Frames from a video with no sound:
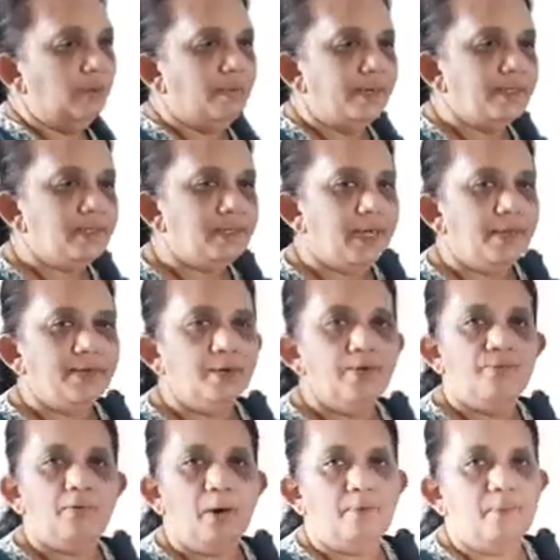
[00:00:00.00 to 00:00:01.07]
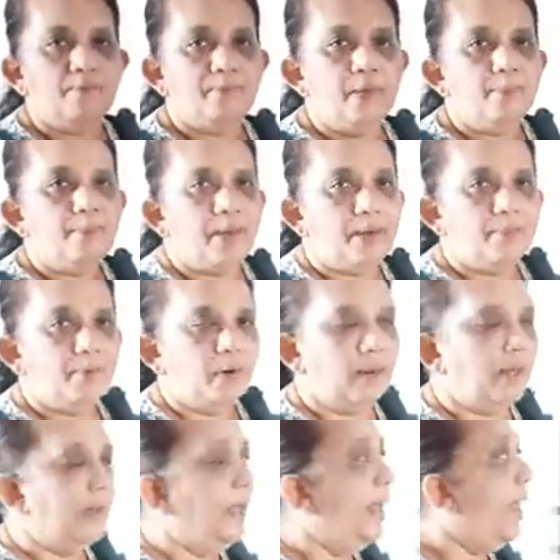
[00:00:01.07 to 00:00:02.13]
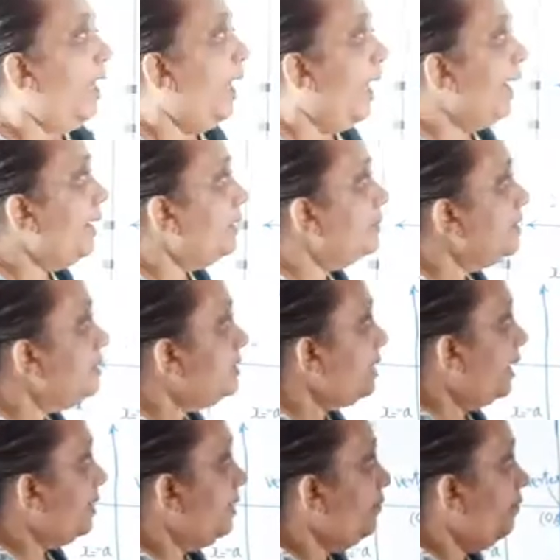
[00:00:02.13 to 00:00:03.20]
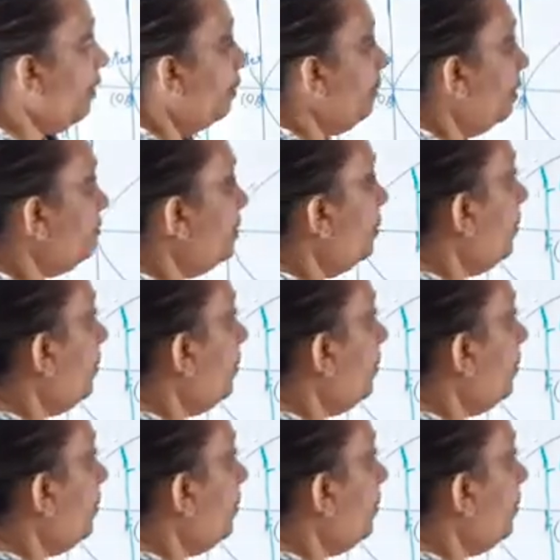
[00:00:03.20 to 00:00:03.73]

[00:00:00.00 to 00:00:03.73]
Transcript: one standard form of the parabola. Another standard form of the